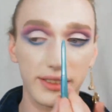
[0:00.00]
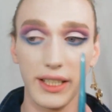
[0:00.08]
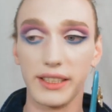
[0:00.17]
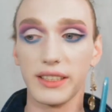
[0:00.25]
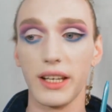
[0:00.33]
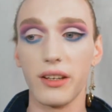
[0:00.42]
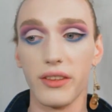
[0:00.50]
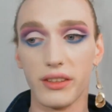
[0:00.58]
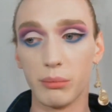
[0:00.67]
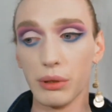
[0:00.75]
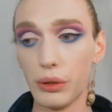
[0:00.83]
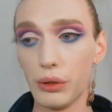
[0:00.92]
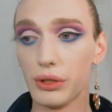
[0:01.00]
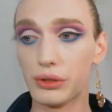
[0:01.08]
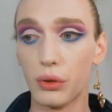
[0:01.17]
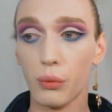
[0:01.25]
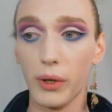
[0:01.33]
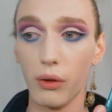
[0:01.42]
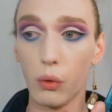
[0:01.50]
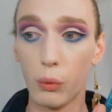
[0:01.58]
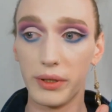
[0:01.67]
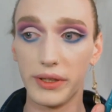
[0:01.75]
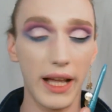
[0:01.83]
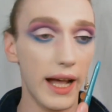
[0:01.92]
is lighter than the blue, so it will
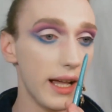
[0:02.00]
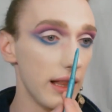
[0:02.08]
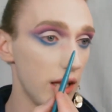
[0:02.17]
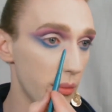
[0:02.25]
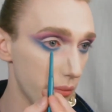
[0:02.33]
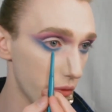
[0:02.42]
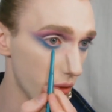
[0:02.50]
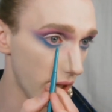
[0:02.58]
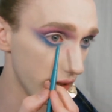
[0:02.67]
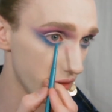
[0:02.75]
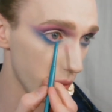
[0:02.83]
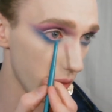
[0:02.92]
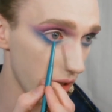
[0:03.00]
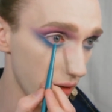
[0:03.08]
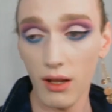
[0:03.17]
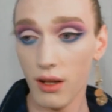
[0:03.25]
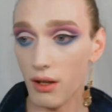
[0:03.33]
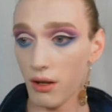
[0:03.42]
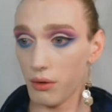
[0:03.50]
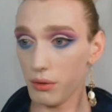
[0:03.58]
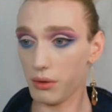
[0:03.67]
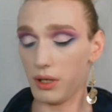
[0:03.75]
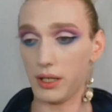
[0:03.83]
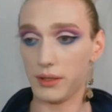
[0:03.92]
open the eye a little bit more as well.
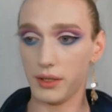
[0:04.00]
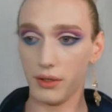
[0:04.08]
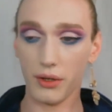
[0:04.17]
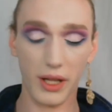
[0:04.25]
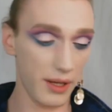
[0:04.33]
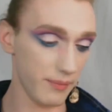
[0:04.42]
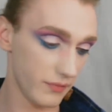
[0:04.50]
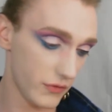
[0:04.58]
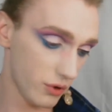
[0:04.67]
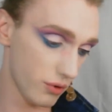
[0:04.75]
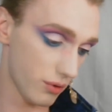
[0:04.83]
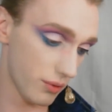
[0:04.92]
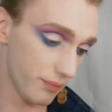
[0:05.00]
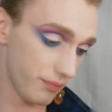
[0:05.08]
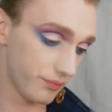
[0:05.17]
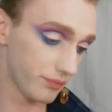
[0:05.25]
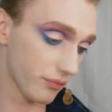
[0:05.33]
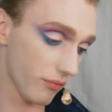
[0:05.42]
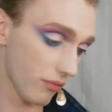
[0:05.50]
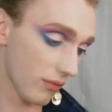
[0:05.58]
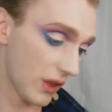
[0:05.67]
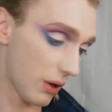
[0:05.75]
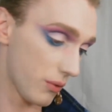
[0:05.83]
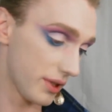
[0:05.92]
Oh, okay, so
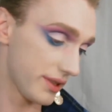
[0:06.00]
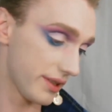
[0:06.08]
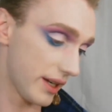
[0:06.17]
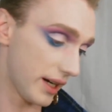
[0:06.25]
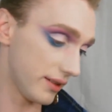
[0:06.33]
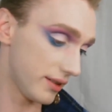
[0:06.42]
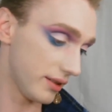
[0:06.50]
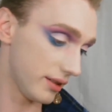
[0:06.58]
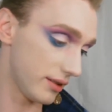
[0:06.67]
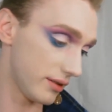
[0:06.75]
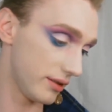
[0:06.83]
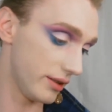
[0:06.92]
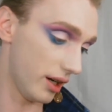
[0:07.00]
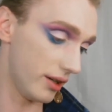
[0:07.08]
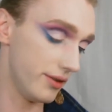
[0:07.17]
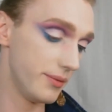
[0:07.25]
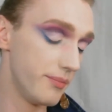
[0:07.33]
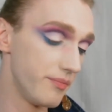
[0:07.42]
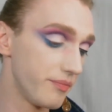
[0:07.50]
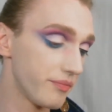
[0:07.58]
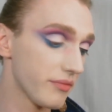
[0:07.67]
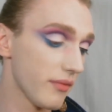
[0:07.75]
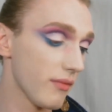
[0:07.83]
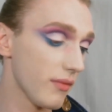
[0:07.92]
once that's done,
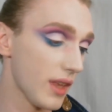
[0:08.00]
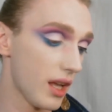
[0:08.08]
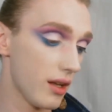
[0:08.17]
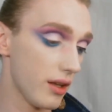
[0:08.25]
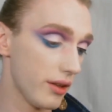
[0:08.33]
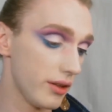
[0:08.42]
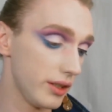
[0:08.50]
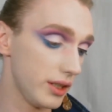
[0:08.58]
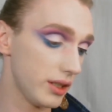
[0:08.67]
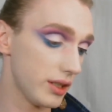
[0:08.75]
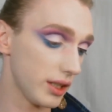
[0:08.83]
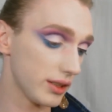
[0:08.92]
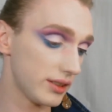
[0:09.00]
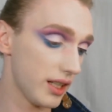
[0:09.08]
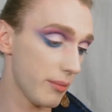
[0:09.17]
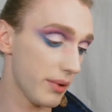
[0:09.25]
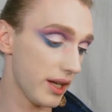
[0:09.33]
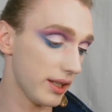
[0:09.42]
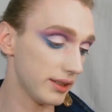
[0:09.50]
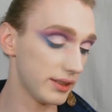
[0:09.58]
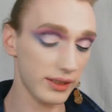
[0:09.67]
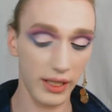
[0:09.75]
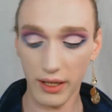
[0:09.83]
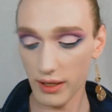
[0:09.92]
the next step
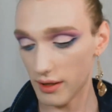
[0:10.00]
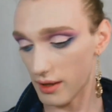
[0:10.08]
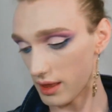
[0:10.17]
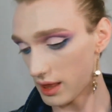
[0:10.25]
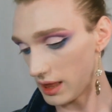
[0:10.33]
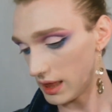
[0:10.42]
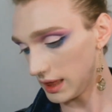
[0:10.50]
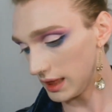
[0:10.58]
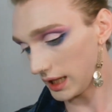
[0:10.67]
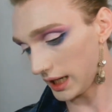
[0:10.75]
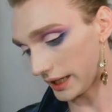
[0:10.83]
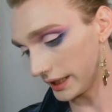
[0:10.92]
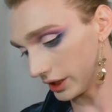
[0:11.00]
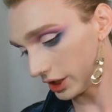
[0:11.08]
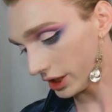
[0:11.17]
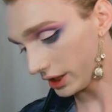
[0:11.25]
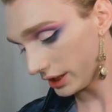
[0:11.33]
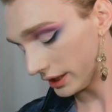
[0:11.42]
is liner,